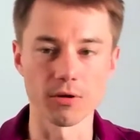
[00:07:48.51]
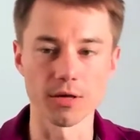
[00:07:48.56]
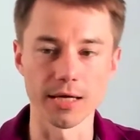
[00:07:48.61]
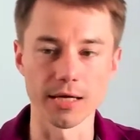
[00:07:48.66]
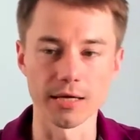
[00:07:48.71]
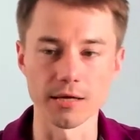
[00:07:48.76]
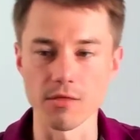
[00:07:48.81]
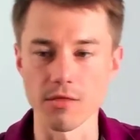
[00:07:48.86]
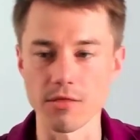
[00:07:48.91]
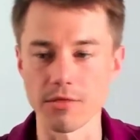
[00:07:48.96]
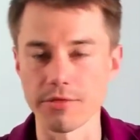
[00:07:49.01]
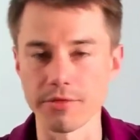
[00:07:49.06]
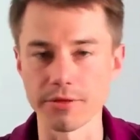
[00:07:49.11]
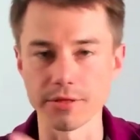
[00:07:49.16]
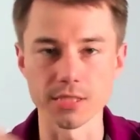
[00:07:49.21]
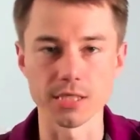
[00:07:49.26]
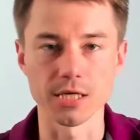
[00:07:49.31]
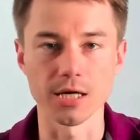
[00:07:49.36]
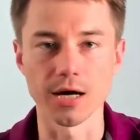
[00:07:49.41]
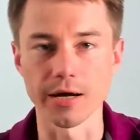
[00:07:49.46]
and
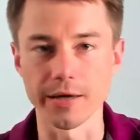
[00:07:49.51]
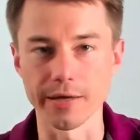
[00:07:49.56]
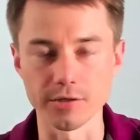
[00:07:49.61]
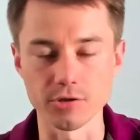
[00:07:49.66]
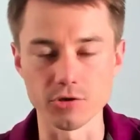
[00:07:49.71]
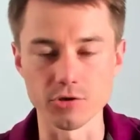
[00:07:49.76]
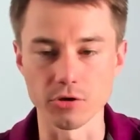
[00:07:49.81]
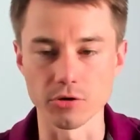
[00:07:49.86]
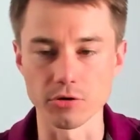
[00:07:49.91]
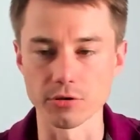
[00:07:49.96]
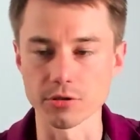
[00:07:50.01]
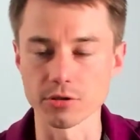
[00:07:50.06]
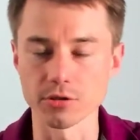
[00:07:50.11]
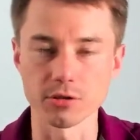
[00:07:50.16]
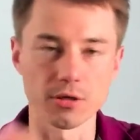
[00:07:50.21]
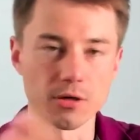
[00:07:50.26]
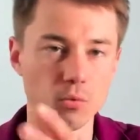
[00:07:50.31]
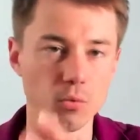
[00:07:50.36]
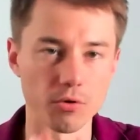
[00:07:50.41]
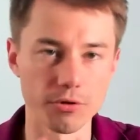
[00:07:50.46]
this guy enjoys
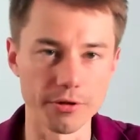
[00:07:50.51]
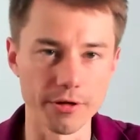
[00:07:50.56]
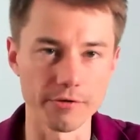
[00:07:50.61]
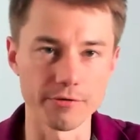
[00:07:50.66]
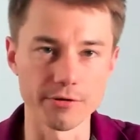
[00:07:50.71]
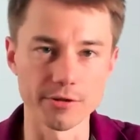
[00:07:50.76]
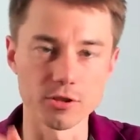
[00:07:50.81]
whatever,